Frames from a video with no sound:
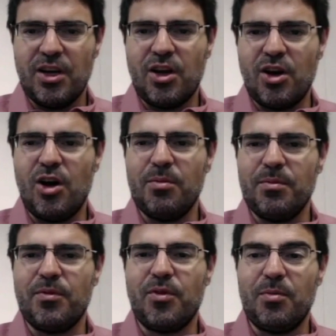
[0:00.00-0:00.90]

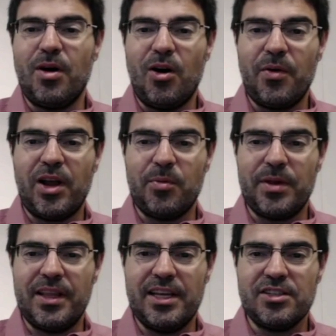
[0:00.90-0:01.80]
come from our
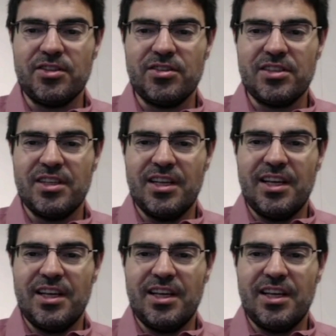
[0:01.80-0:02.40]
recommendations.